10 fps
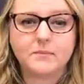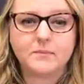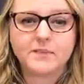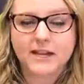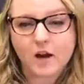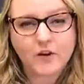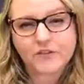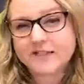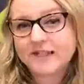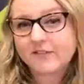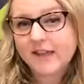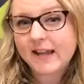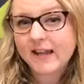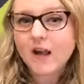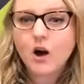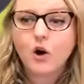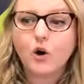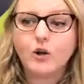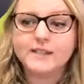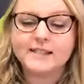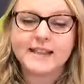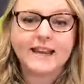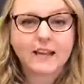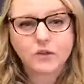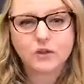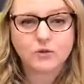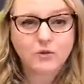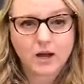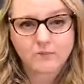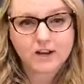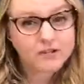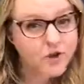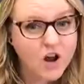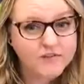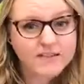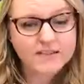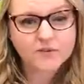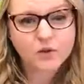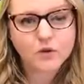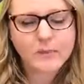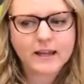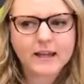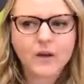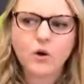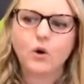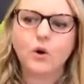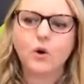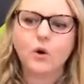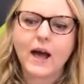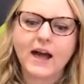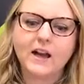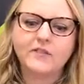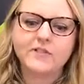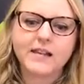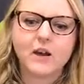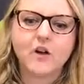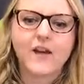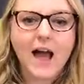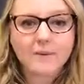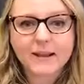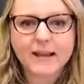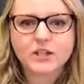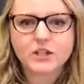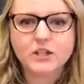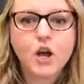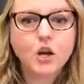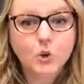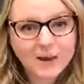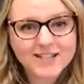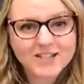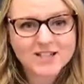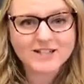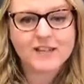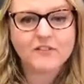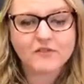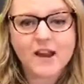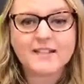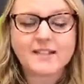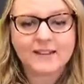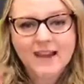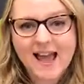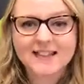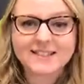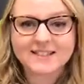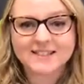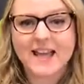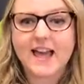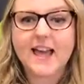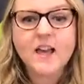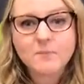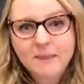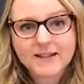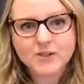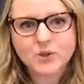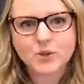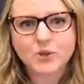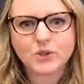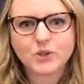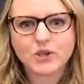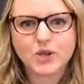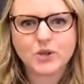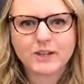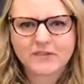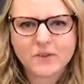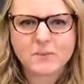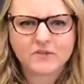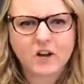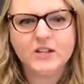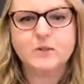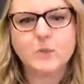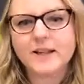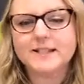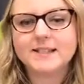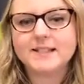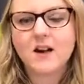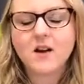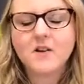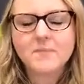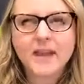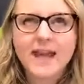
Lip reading: sent over a CV to say, can you redraft this for me, or have sent over application questions that they've read and then ask their mentor to give them advice on where to start.